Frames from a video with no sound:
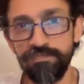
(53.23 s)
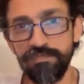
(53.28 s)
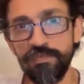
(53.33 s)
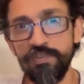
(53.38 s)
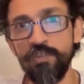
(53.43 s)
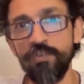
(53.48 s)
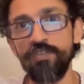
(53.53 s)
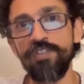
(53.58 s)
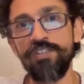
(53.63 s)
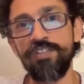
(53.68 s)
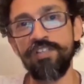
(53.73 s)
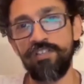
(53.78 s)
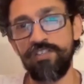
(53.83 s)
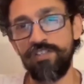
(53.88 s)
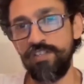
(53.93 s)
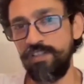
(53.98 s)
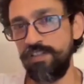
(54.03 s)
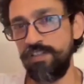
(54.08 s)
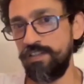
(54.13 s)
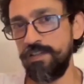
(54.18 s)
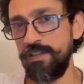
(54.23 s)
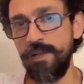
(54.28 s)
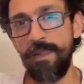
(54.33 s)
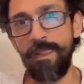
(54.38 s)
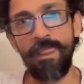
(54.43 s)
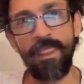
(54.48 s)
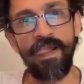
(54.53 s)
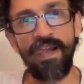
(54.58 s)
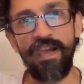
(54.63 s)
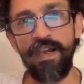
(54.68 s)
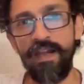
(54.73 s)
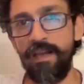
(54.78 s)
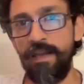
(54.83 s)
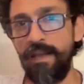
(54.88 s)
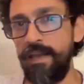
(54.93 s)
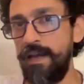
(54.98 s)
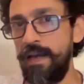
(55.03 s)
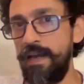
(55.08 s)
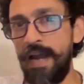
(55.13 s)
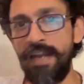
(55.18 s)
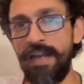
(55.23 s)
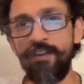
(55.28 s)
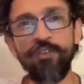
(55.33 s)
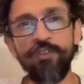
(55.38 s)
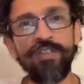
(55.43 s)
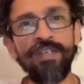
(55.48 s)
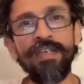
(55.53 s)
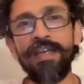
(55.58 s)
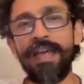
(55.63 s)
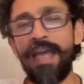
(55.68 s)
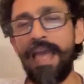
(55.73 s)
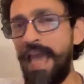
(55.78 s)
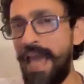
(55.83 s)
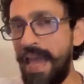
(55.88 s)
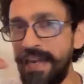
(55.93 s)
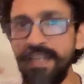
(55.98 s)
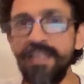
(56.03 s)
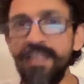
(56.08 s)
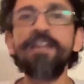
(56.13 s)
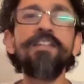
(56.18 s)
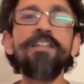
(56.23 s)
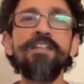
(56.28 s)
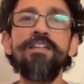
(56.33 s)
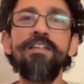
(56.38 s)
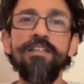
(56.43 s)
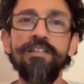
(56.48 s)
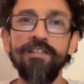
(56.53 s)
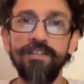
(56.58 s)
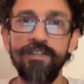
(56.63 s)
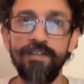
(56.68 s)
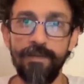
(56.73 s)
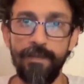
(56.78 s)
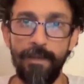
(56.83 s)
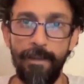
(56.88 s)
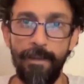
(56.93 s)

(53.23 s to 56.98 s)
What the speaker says: the 60s. I don't think any other leader,